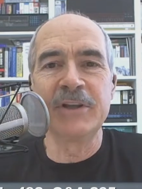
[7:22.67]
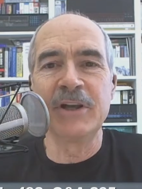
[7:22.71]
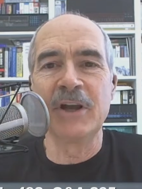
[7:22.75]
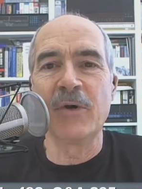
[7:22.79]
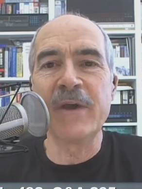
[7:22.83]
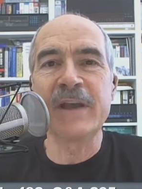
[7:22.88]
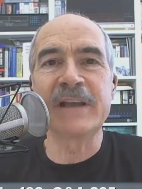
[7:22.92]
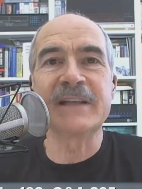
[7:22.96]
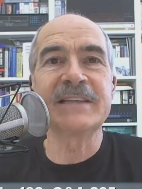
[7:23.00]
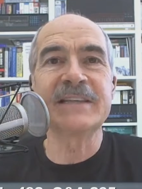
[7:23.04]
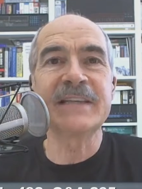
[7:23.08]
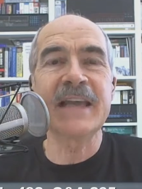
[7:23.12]

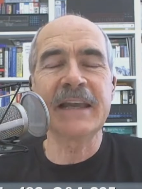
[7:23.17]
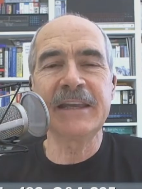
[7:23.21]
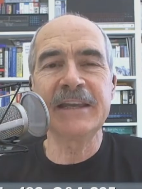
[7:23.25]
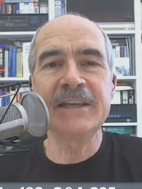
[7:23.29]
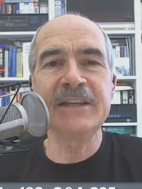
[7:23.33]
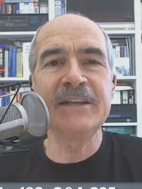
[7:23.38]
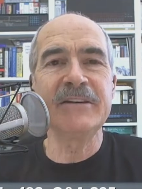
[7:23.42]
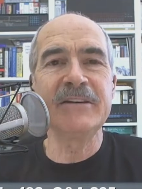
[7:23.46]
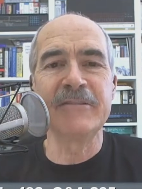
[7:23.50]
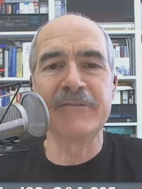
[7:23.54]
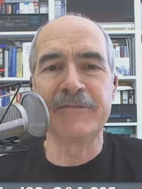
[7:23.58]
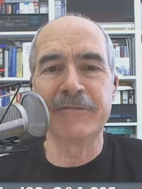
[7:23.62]

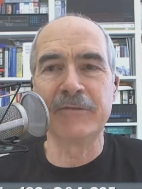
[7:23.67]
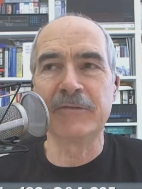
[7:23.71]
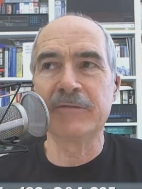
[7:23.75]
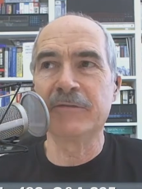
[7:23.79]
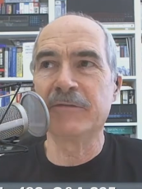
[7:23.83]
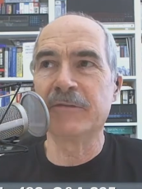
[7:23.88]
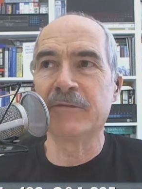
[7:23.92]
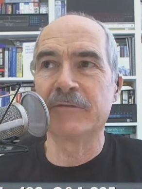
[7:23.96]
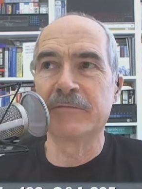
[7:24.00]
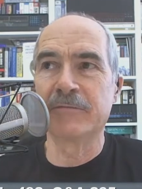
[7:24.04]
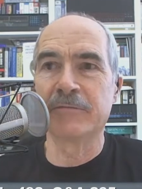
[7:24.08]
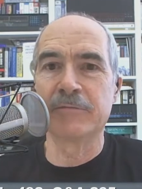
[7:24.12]
executive
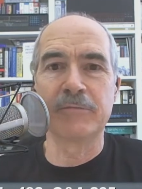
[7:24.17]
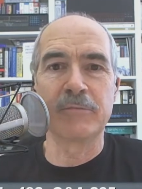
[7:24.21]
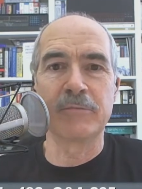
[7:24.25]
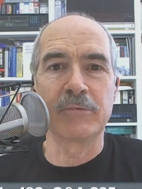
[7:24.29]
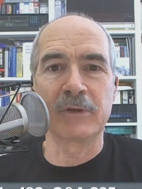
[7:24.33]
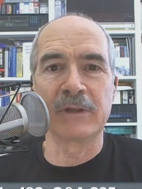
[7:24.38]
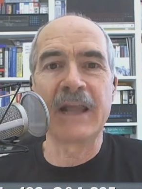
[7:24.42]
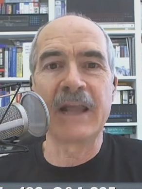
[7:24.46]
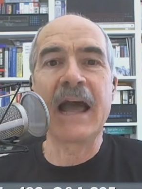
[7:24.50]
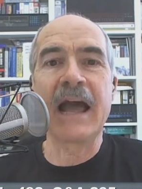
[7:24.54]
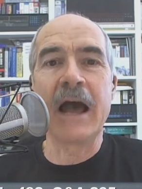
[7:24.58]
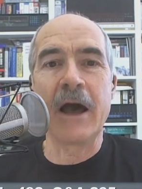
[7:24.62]

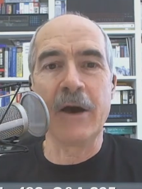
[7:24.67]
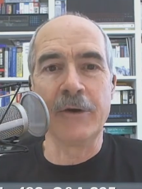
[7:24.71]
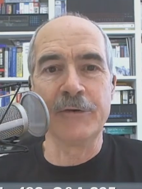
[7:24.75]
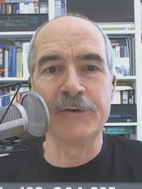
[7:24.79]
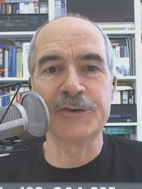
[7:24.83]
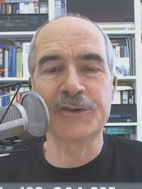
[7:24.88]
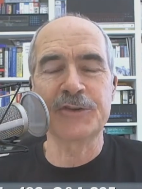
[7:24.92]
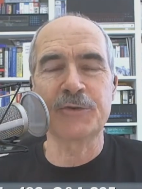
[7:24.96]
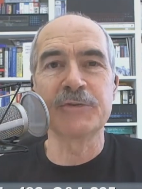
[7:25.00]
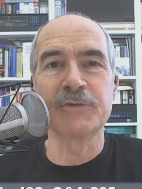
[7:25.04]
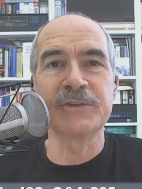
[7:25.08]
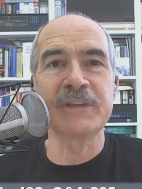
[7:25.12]

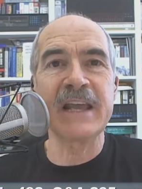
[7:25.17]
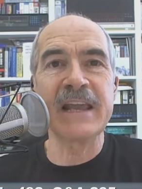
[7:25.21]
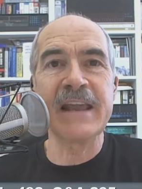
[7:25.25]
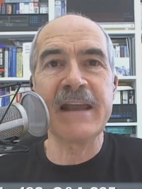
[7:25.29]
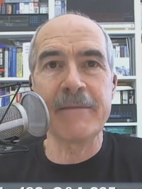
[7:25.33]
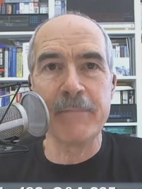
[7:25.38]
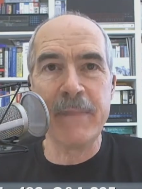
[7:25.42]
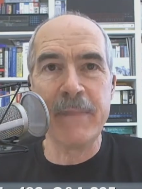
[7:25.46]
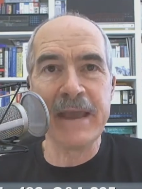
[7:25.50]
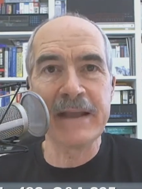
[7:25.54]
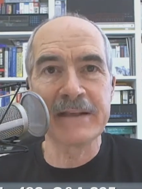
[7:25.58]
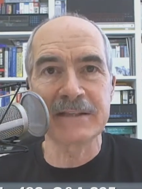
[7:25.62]
lounge where
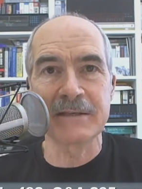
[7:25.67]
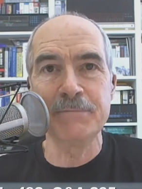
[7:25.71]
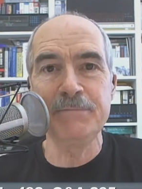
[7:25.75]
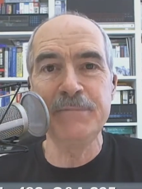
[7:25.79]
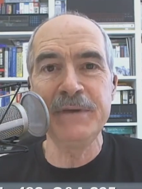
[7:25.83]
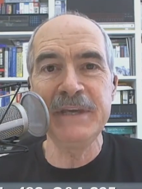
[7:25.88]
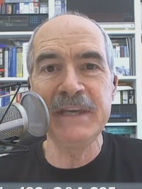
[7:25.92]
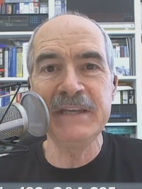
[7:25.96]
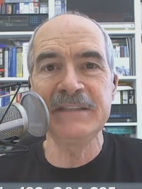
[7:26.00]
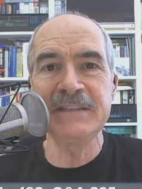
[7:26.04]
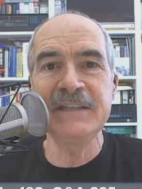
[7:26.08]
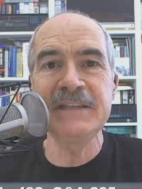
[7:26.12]
they make
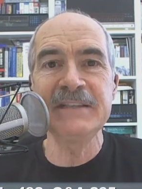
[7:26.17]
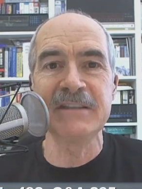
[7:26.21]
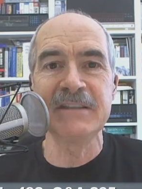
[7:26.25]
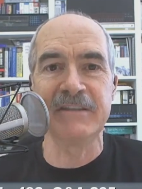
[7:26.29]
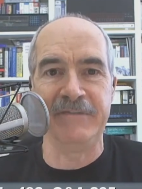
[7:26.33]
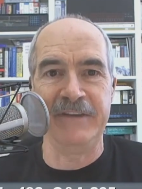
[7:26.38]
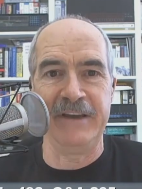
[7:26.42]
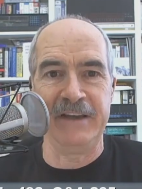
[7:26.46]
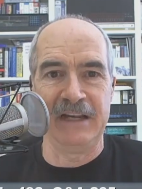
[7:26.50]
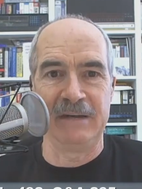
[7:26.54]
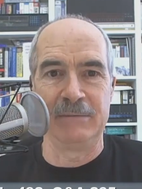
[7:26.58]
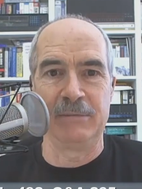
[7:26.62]
some PCs
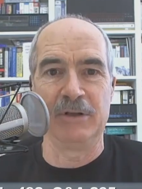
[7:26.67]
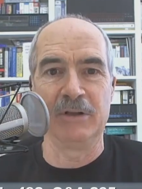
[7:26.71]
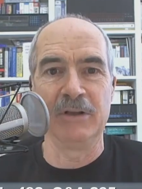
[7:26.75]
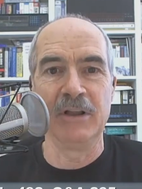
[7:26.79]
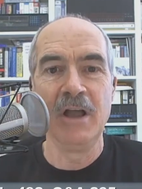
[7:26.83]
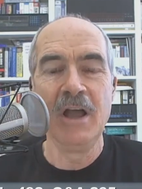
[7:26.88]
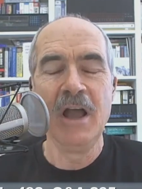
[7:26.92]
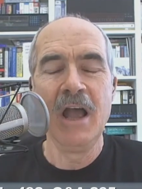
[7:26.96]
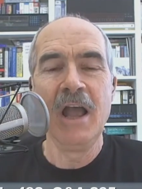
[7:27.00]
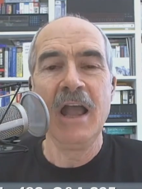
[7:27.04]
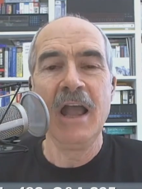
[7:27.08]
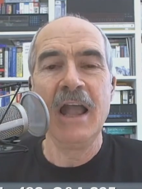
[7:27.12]
available,
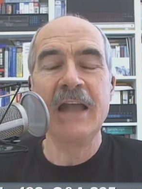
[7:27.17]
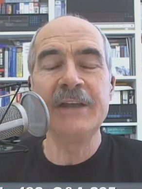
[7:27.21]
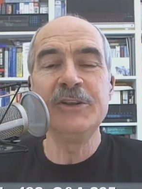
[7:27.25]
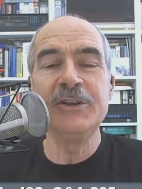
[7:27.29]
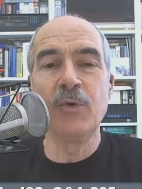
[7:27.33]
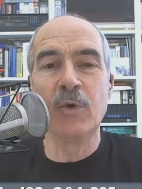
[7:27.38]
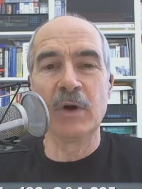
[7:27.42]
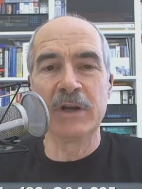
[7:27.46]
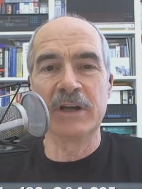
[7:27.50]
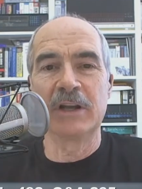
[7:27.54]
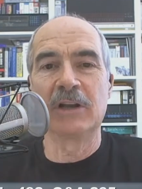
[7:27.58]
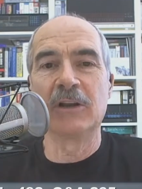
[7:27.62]
and
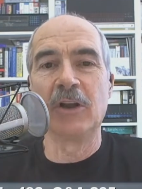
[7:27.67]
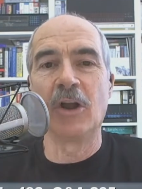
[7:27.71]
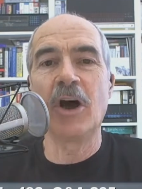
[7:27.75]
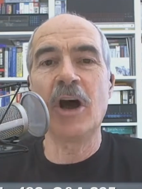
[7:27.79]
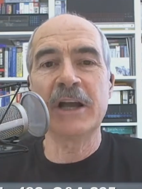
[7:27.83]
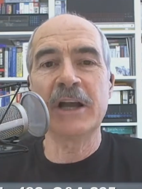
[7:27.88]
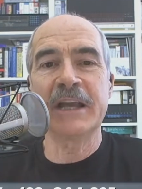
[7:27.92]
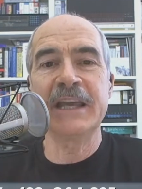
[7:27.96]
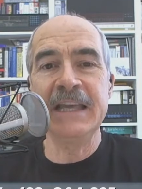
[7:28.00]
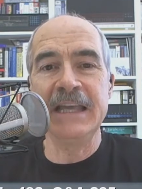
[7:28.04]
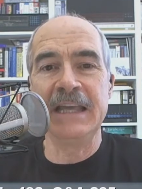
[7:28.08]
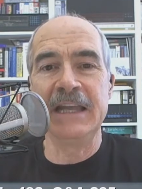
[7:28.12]
you want to
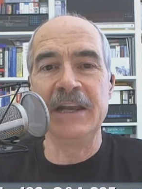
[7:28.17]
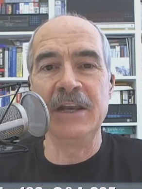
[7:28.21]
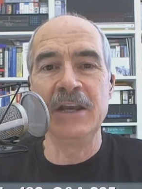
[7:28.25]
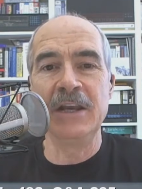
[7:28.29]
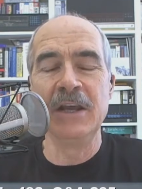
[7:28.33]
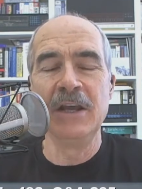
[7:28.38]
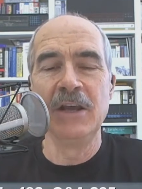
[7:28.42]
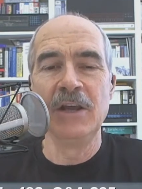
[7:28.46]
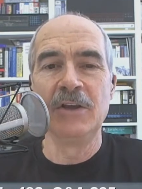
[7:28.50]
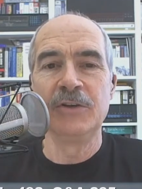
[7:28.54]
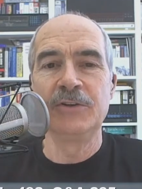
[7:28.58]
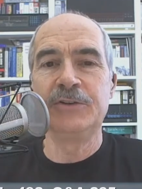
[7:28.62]
log
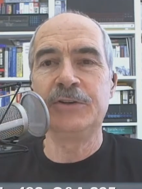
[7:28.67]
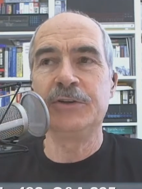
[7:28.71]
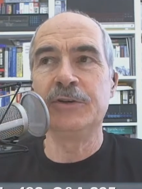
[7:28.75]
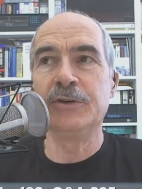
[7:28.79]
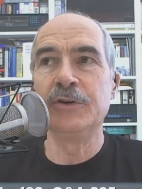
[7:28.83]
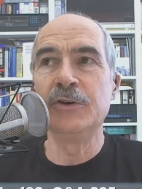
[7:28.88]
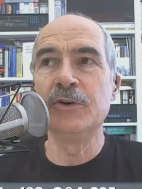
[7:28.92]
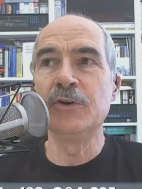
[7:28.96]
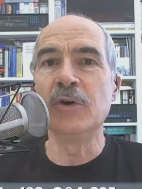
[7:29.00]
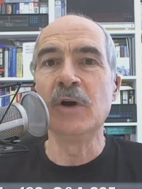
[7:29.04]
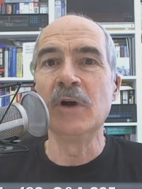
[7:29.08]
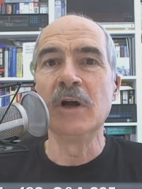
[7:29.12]
in
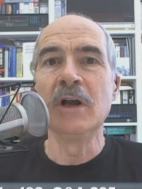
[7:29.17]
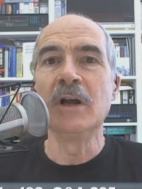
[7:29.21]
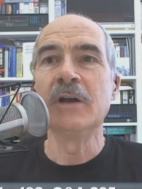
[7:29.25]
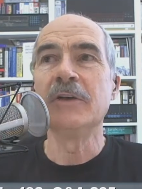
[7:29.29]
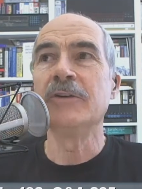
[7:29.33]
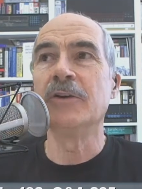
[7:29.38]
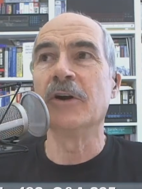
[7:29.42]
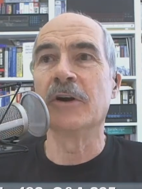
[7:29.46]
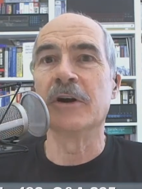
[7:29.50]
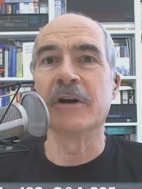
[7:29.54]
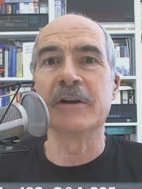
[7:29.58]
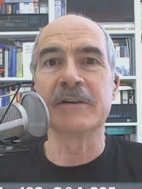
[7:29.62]
to
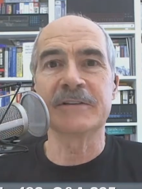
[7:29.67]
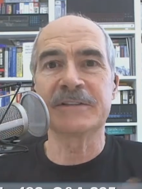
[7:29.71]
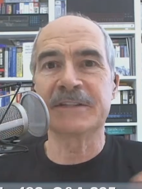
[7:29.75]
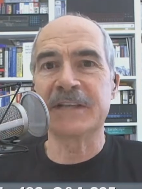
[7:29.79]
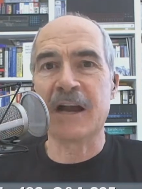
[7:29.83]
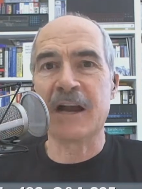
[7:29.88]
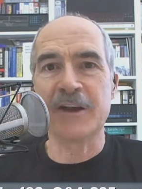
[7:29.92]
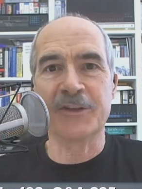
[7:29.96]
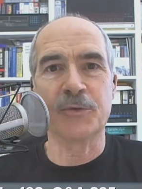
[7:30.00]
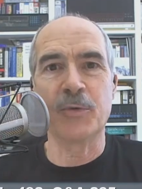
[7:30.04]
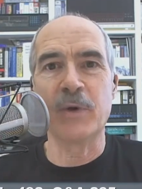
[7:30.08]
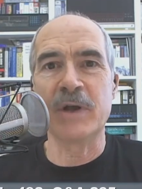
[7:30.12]
your
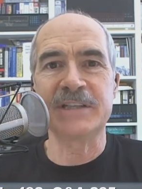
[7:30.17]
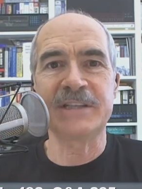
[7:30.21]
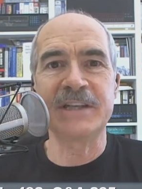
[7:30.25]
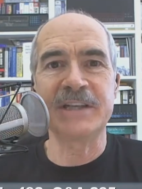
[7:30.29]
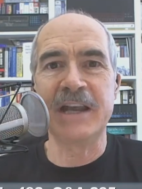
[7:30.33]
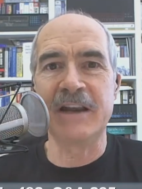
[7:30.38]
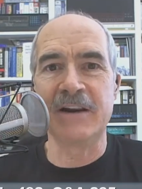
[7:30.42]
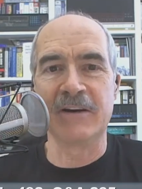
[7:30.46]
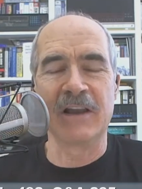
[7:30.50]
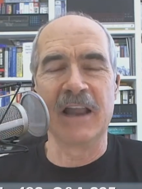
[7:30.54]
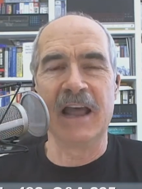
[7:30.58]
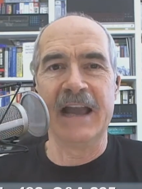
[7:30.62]
Southwest
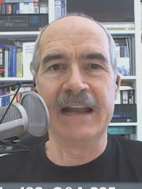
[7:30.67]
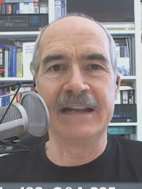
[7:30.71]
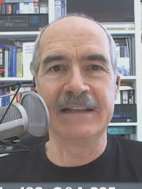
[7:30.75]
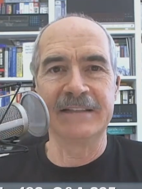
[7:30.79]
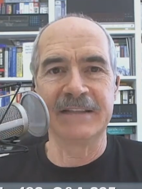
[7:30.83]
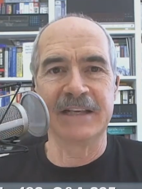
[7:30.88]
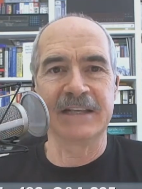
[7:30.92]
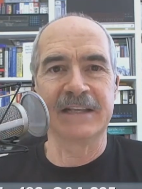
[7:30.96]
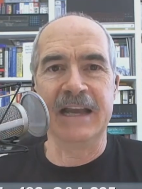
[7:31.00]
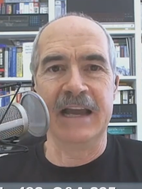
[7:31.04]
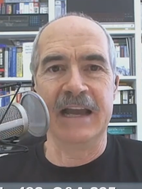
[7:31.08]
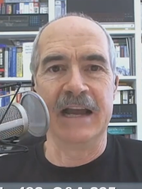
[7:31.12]

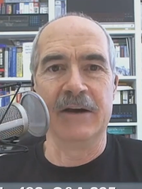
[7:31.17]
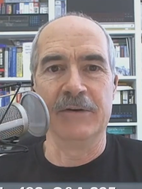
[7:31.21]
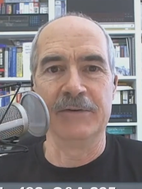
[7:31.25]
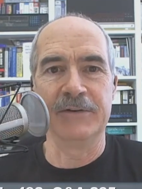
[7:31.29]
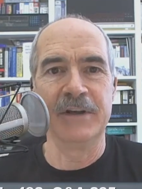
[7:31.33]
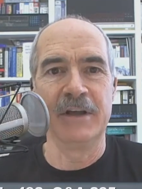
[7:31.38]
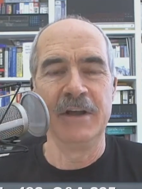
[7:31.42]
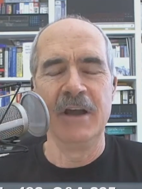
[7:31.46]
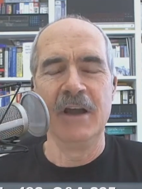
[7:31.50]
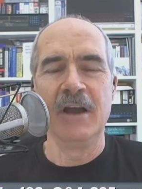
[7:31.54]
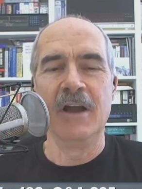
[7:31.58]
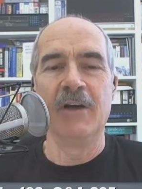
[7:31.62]
Airlines
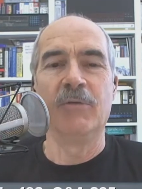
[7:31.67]
account.